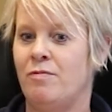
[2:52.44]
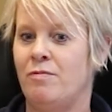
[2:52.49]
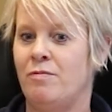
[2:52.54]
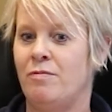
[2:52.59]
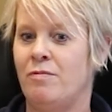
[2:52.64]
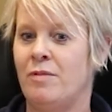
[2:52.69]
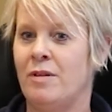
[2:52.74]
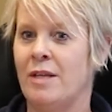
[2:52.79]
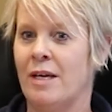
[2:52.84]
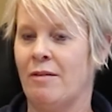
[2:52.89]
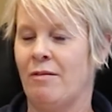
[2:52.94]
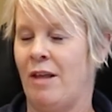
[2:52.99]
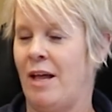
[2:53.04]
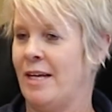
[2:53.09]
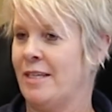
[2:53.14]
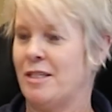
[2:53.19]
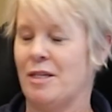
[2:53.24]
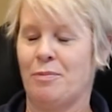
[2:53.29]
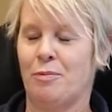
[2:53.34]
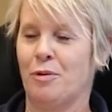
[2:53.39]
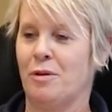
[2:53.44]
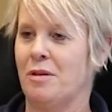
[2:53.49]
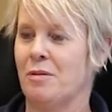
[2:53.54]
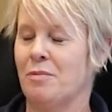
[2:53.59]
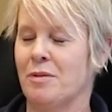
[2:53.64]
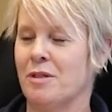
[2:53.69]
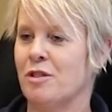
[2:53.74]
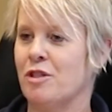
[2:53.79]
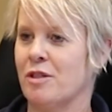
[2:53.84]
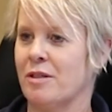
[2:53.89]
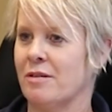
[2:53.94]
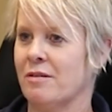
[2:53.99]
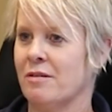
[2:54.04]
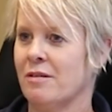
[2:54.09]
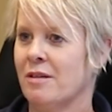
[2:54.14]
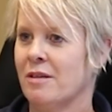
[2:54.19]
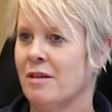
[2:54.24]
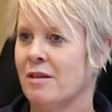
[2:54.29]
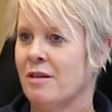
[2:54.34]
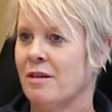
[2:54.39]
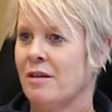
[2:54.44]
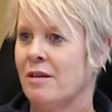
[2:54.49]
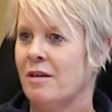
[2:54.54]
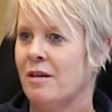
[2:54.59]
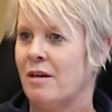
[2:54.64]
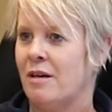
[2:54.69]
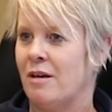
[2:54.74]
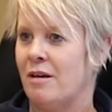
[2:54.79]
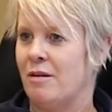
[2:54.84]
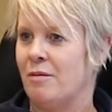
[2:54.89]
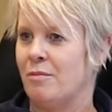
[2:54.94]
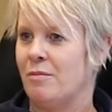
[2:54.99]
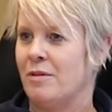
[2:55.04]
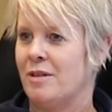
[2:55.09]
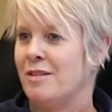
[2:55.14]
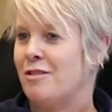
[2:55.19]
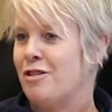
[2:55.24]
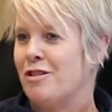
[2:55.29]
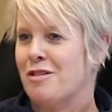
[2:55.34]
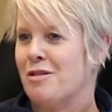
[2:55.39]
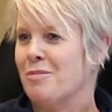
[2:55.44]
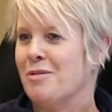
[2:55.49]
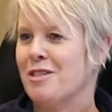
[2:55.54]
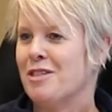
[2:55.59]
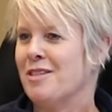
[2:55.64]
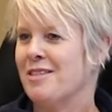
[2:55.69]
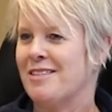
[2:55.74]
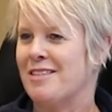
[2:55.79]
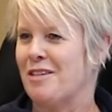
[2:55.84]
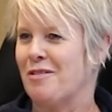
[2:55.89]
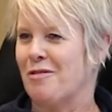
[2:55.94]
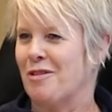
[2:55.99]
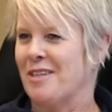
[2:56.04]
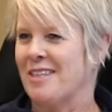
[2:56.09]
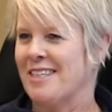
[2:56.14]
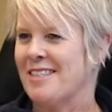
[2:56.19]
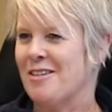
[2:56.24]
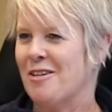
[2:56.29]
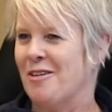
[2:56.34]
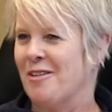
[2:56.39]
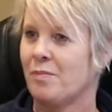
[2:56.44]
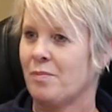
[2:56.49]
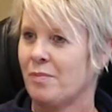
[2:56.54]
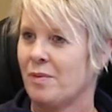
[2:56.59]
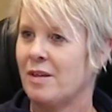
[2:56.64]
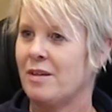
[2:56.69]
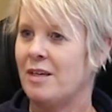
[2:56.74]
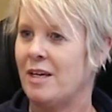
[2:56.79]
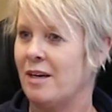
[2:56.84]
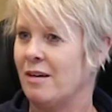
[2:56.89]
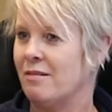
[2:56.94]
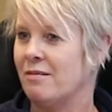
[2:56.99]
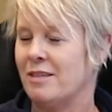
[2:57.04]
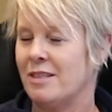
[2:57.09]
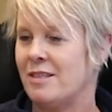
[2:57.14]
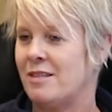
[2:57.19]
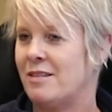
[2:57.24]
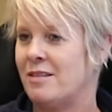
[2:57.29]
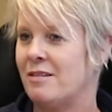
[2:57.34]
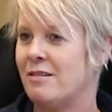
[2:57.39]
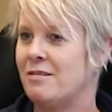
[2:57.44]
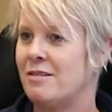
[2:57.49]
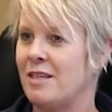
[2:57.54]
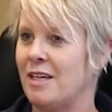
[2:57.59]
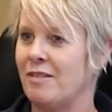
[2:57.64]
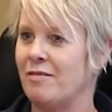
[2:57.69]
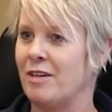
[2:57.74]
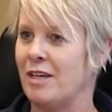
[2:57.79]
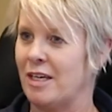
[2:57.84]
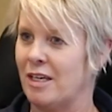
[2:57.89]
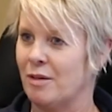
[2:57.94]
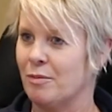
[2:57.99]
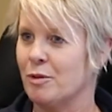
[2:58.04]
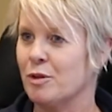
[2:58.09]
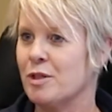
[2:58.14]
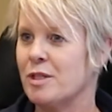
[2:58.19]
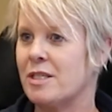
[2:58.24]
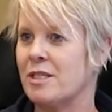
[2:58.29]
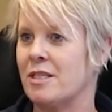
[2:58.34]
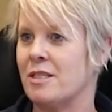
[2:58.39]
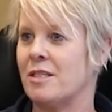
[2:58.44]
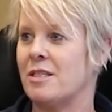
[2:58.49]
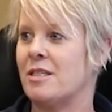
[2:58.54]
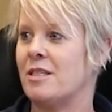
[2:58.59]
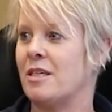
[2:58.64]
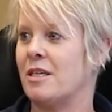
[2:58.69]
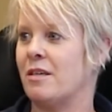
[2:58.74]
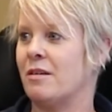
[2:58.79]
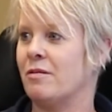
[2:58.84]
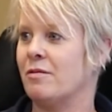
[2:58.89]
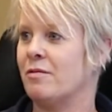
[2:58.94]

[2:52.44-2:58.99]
that lines up with the mission. It's just the mission's different, that's all. Yeah, it's saving animals instead of